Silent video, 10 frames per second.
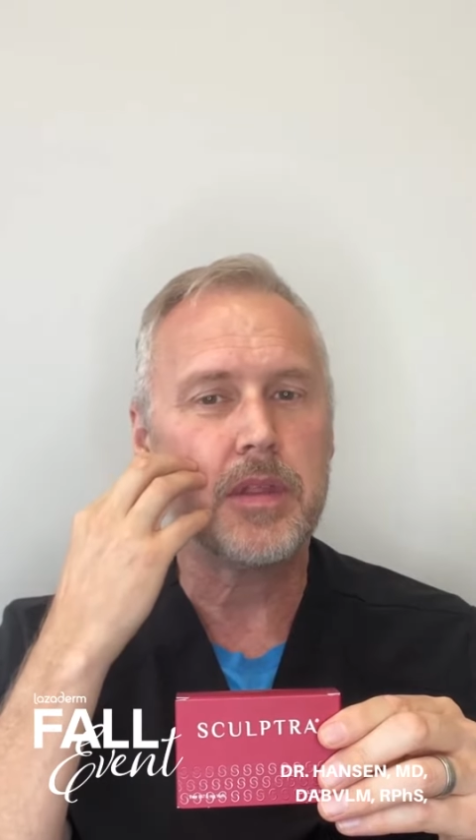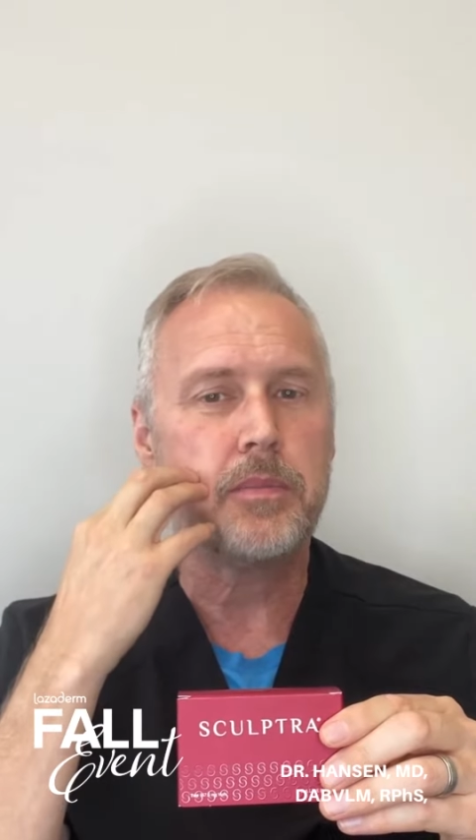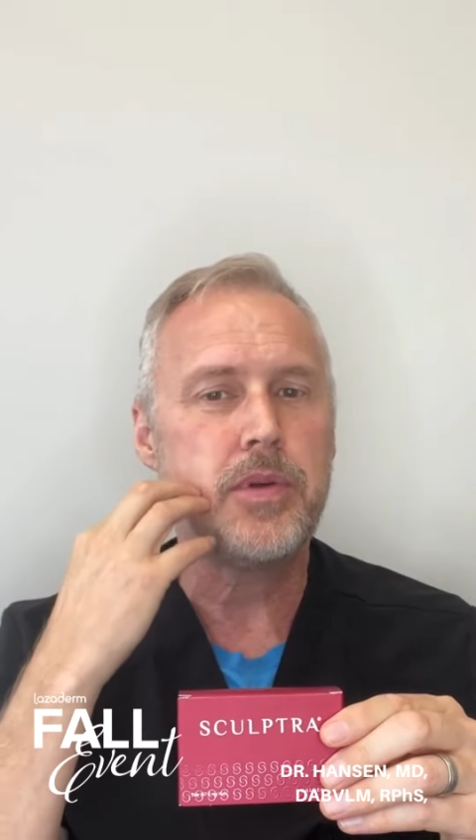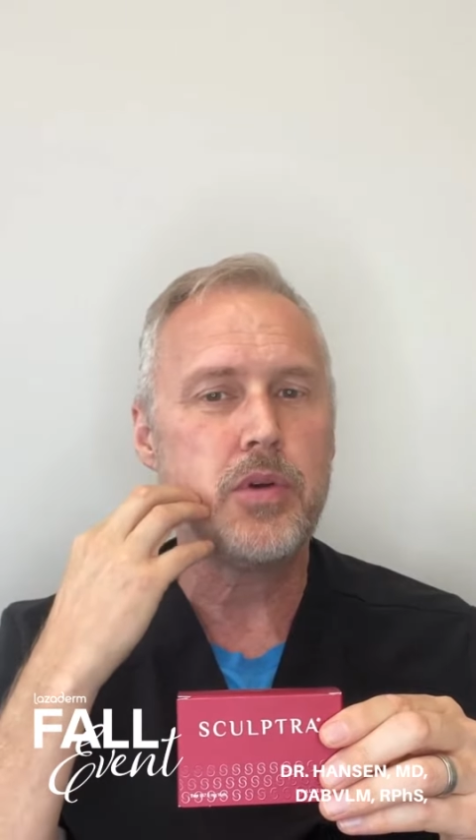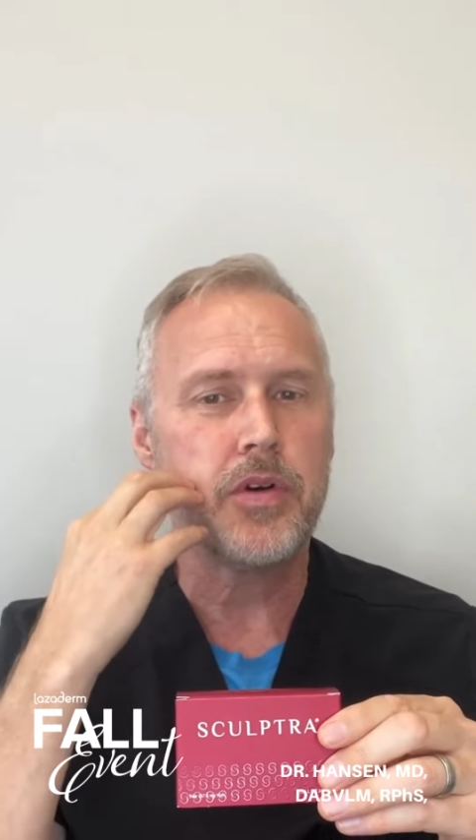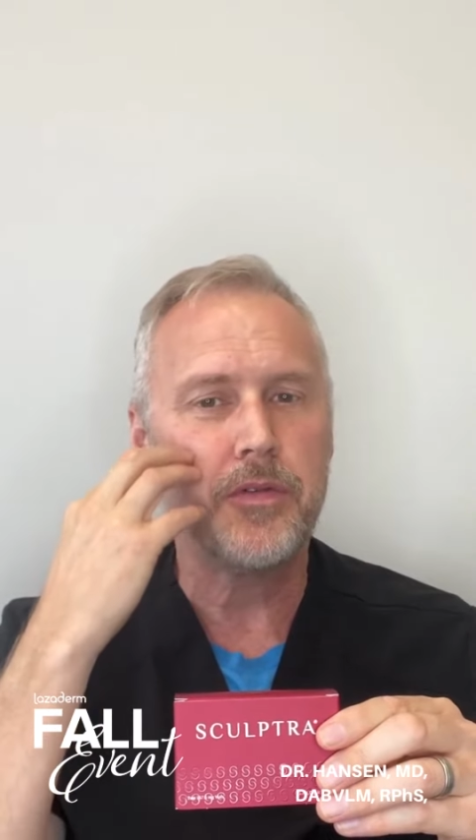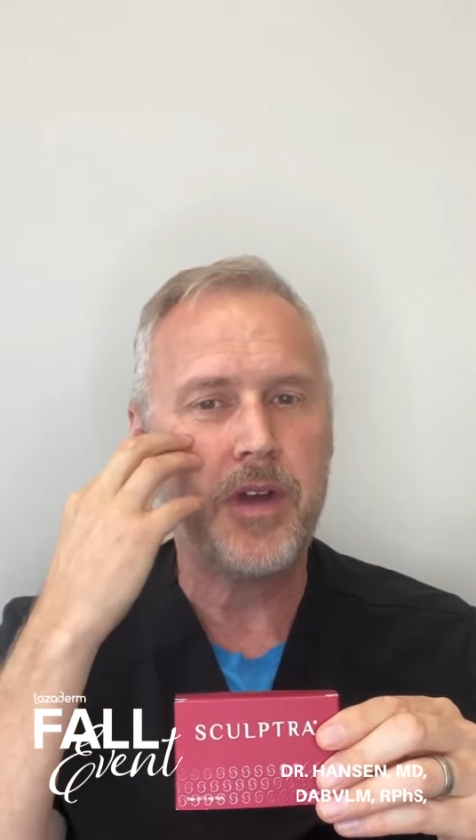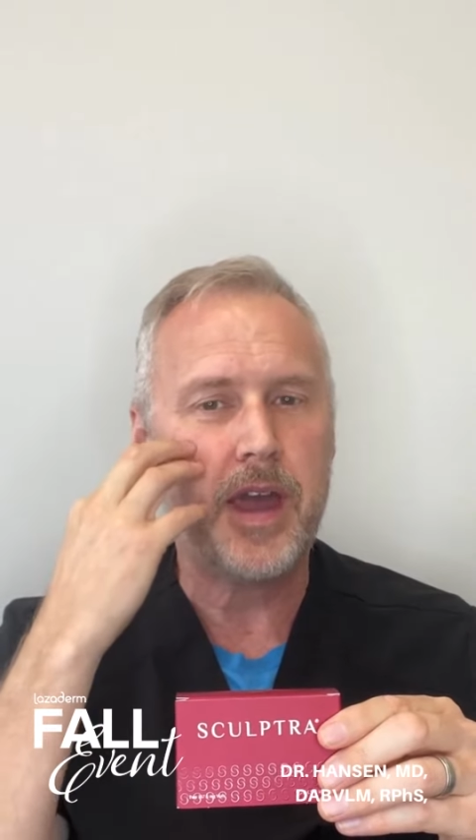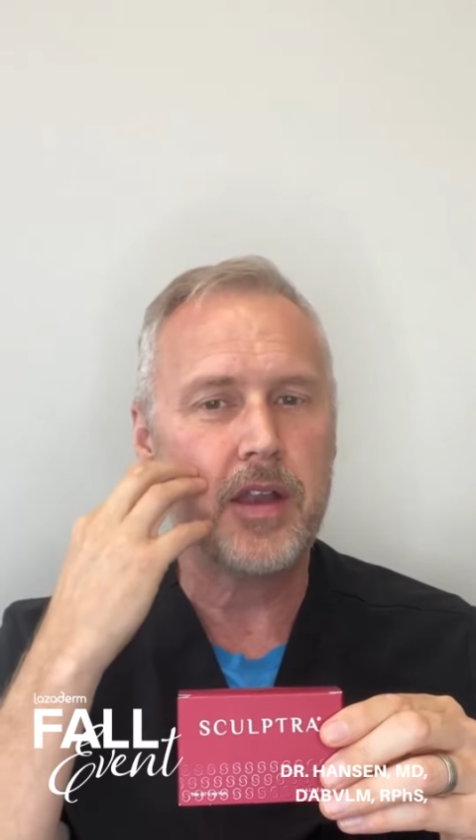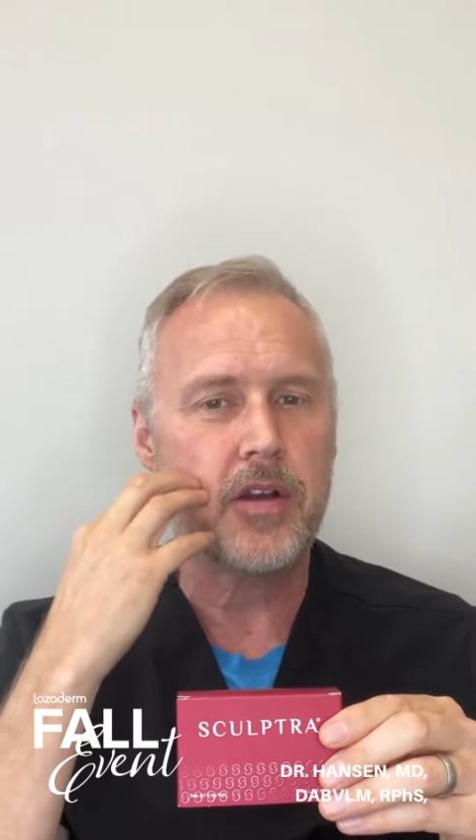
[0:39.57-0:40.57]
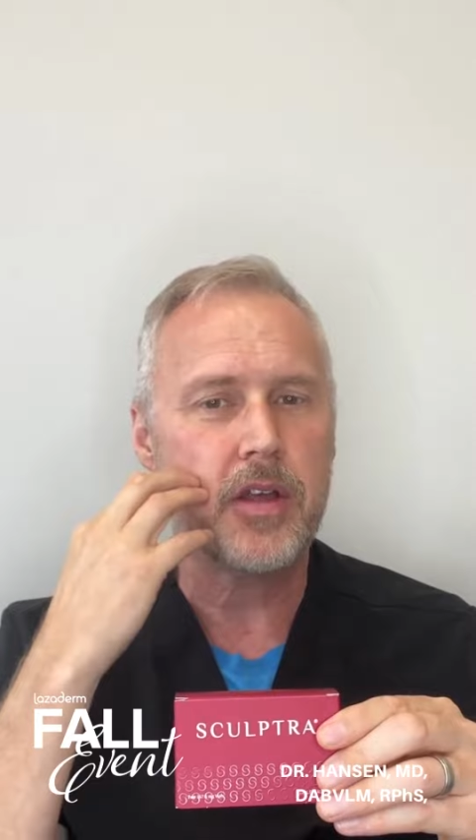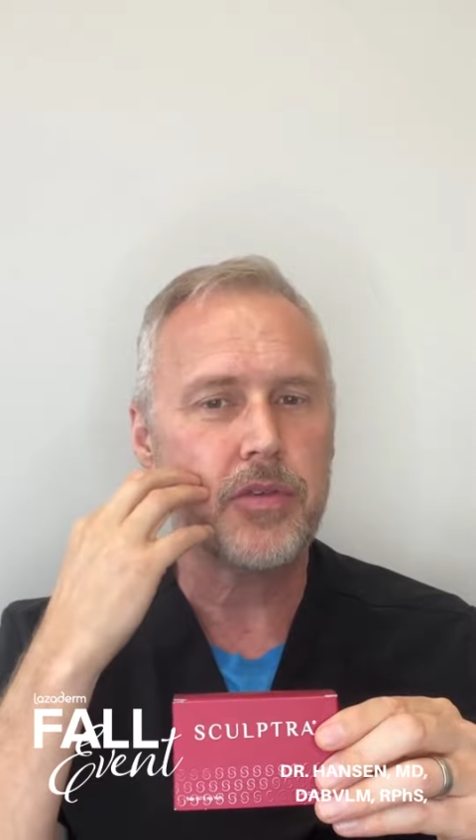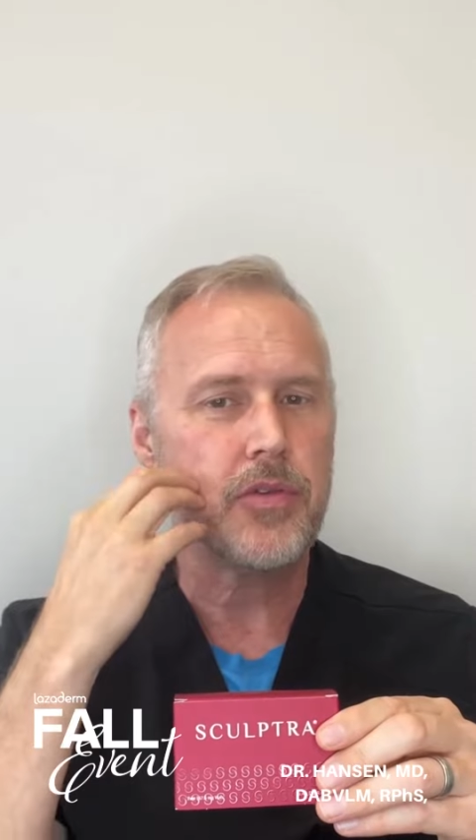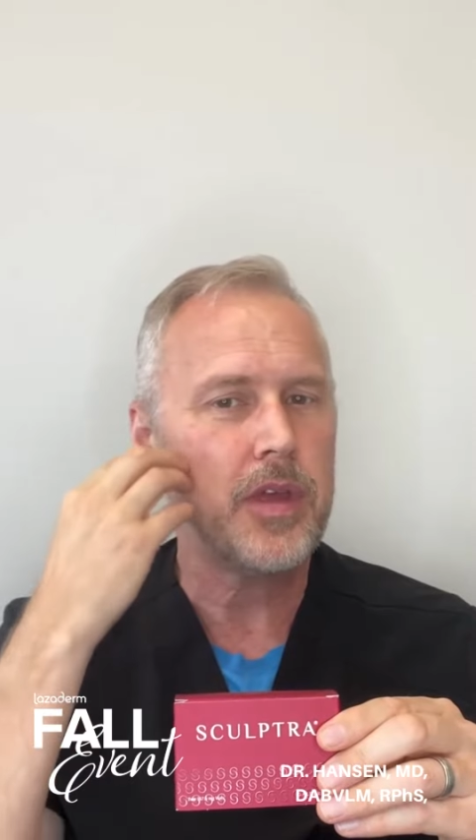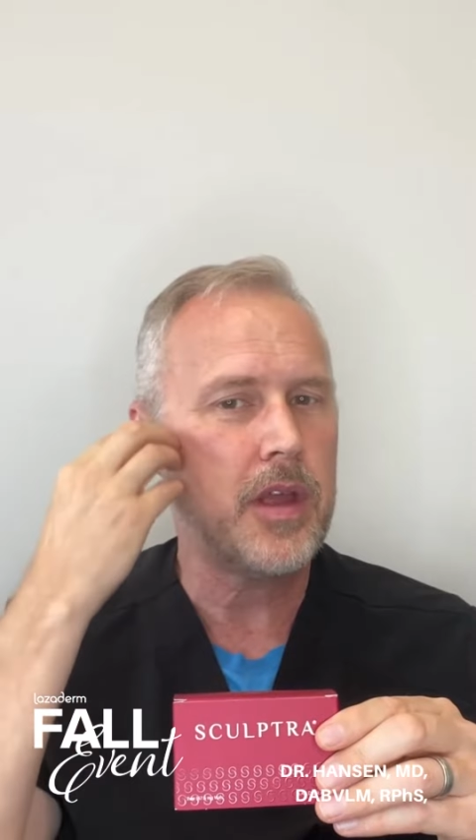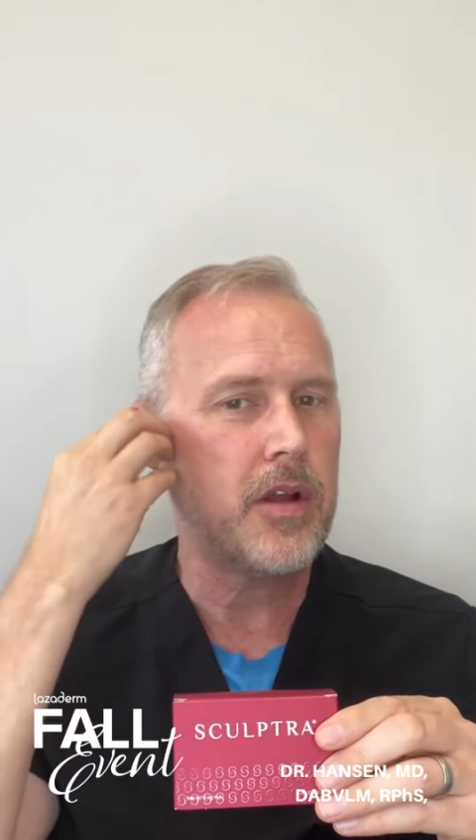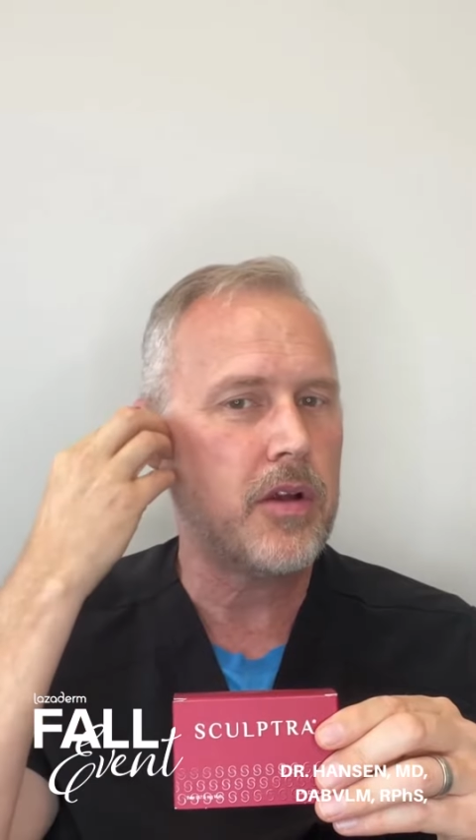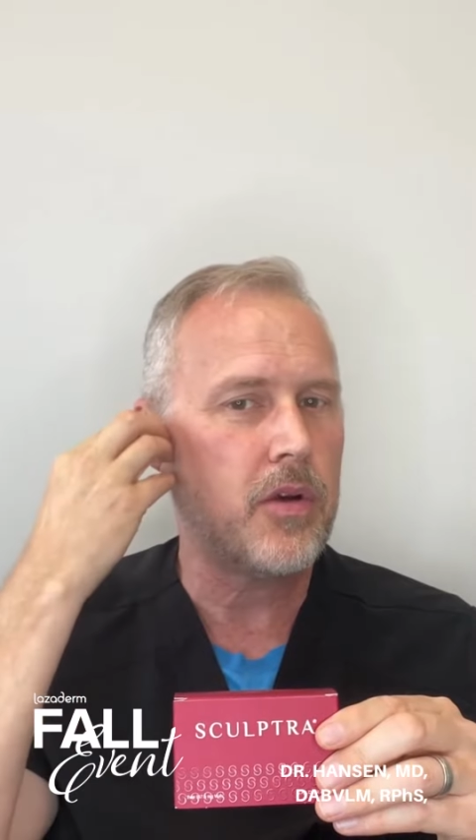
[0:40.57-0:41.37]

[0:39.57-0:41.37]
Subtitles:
buccal fat area through here,